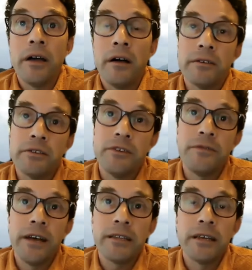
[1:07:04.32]
going to
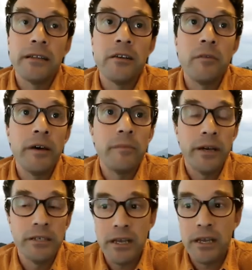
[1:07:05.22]
deflect that a little bit
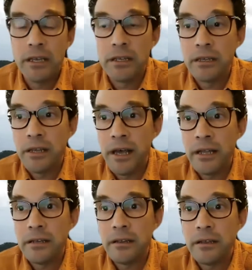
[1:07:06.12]
by saying that